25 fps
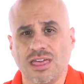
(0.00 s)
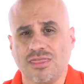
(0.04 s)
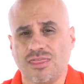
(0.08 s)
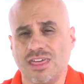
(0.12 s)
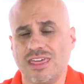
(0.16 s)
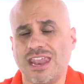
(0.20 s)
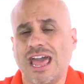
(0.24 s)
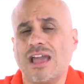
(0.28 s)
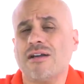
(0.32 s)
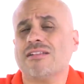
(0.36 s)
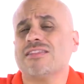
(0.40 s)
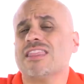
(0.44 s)

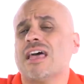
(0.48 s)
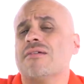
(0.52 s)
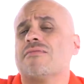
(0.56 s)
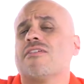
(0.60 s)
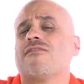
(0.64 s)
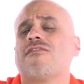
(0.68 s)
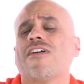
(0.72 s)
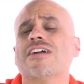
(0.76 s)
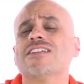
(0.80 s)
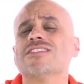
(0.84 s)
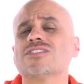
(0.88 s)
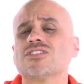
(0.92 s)
then I'll
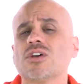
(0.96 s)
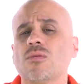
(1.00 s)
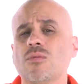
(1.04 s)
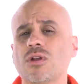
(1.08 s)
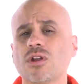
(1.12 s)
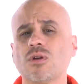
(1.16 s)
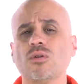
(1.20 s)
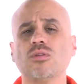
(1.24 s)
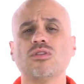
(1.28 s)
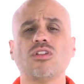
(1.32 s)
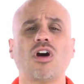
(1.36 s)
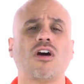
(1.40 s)
never find
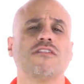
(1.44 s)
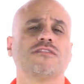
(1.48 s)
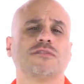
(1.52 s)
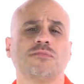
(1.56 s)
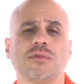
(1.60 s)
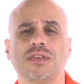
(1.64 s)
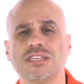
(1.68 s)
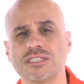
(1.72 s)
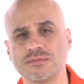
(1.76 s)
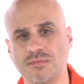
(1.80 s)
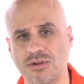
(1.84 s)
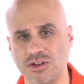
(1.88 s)
someone who loves
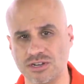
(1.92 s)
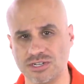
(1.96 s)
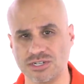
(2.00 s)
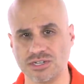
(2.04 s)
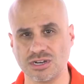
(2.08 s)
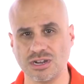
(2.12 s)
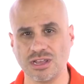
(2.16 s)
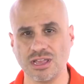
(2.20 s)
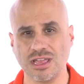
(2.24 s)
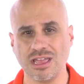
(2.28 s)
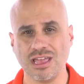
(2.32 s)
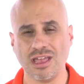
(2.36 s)
me as
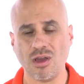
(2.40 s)
much.